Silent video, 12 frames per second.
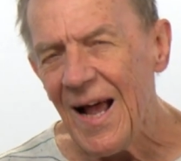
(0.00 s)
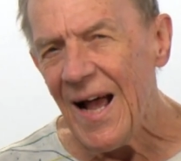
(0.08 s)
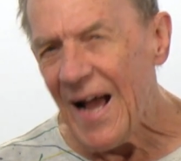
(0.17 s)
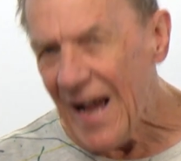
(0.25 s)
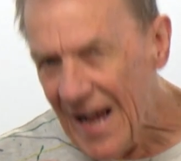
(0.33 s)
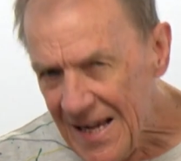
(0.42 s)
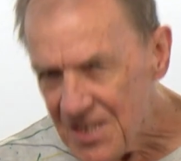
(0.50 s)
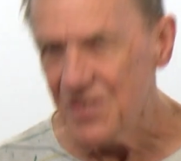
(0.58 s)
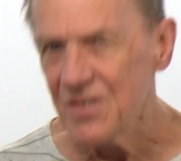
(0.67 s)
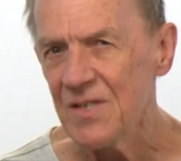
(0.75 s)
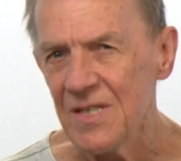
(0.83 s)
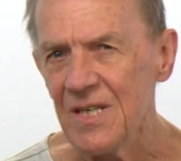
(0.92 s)
has
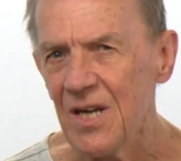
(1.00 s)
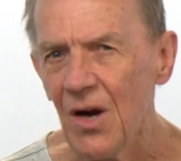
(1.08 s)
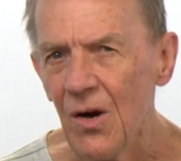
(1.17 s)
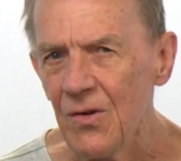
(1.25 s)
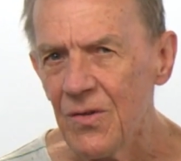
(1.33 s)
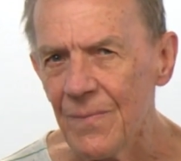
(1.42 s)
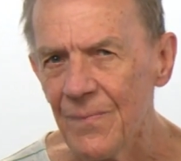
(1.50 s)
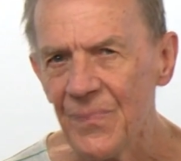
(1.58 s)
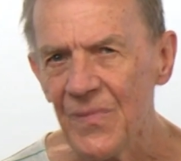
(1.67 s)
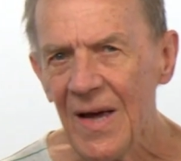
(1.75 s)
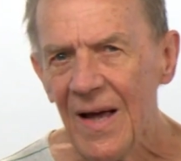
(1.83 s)
to decode them.